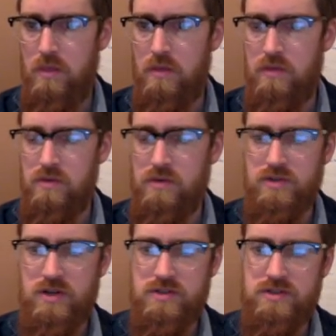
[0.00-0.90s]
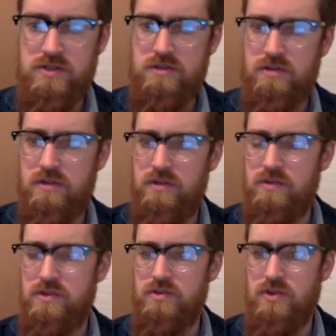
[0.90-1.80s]
You could draw a circle, or you
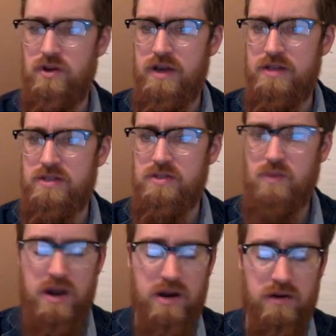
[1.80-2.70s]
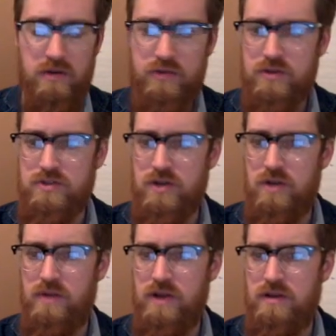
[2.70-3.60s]
could draw a square, or you could draw a
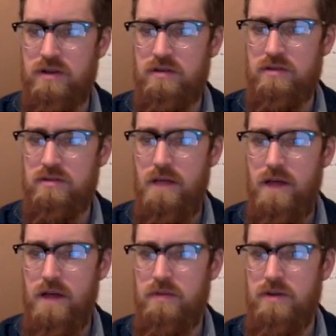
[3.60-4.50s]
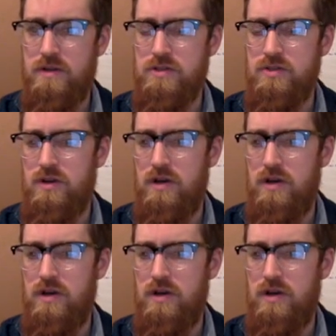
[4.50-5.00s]
rectangle. I'm going to draw